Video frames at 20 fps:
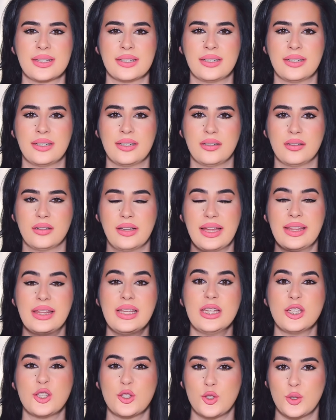at
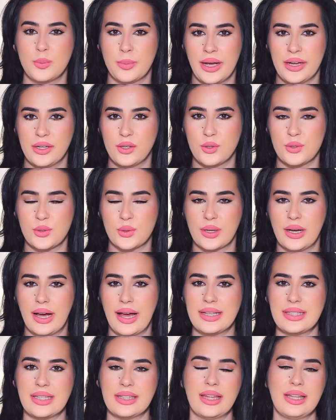least to my nose, you
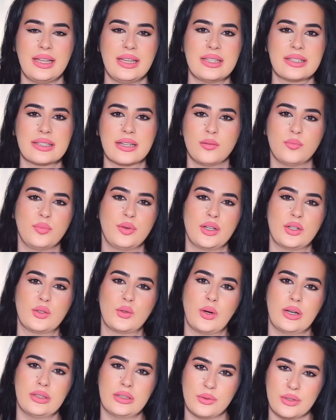guys, and at least compared
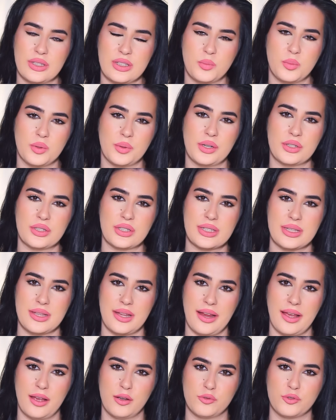to other inspirations that
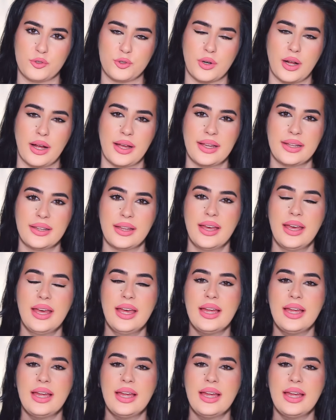I have tried,